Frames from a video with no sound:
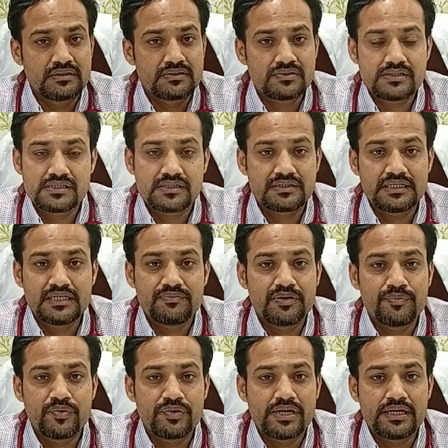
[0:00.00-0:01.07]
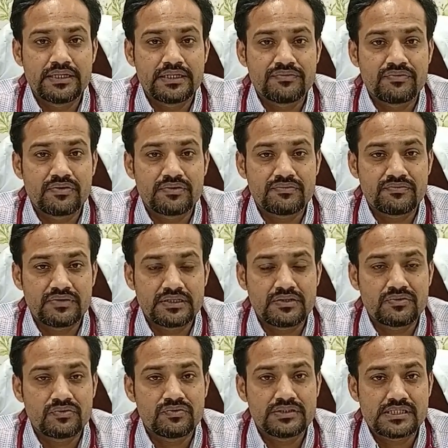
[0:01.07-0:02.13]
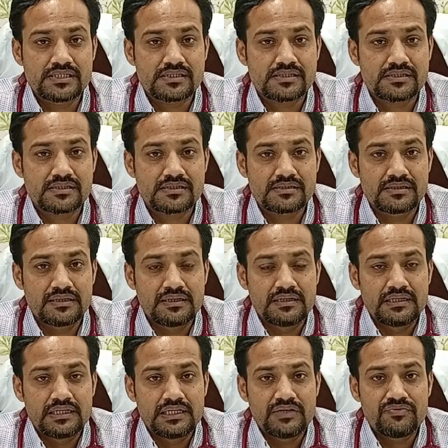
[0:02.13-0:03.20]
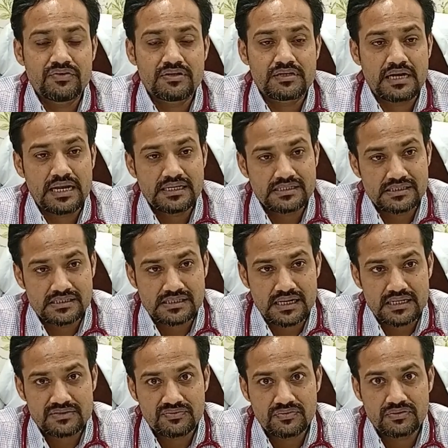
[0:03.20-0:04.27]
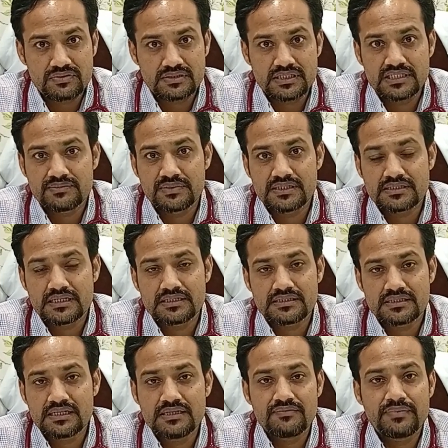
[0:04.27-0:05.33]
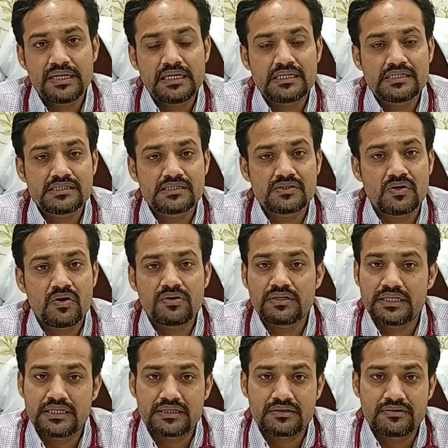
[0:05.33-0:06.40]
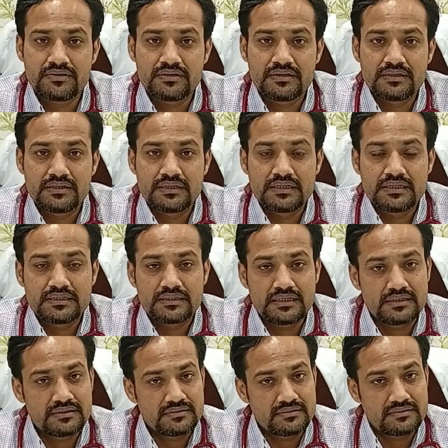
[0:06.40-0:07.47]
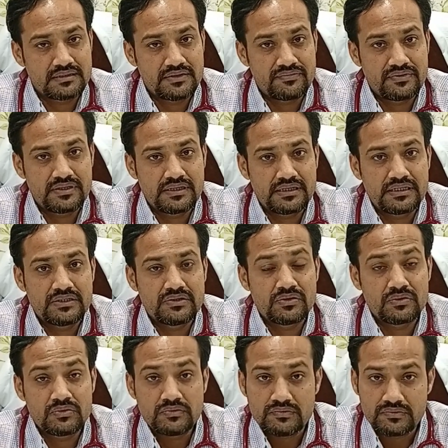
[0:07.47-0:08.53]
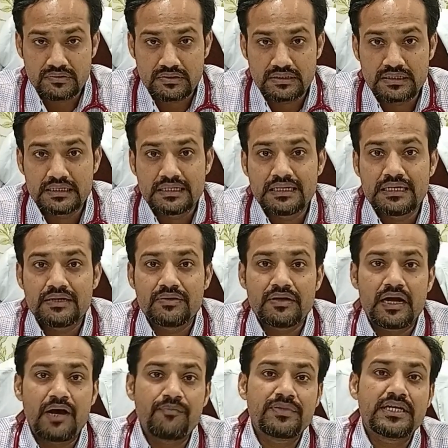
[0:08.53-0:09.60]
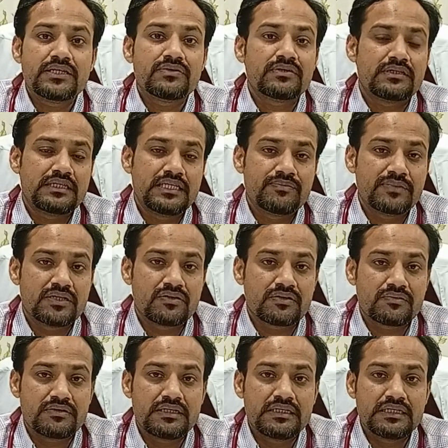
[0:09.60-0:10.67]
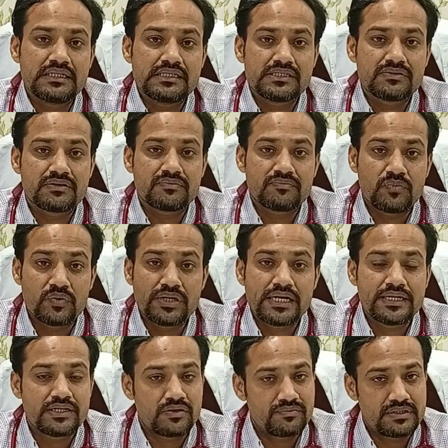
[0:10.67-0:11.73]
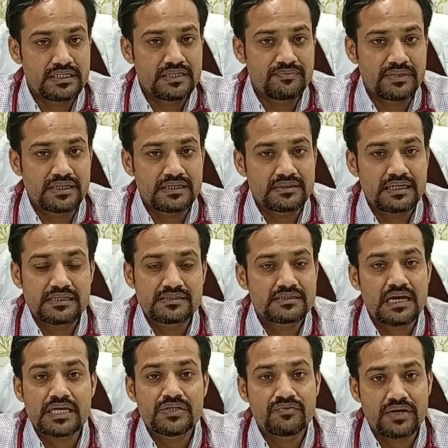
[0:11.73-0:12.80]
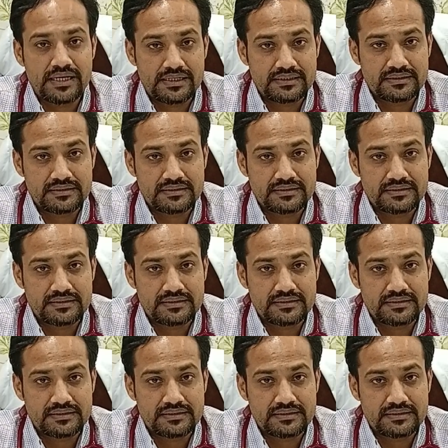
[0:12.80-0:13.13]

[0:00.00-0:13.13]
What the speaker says: So it's a treatment modality for 1 or 2 years. If you are trying since last 4 to 6 months and still pregnancy is not there, then definitely you have to update your treatment or increase your modality of treatment, and that's IUI.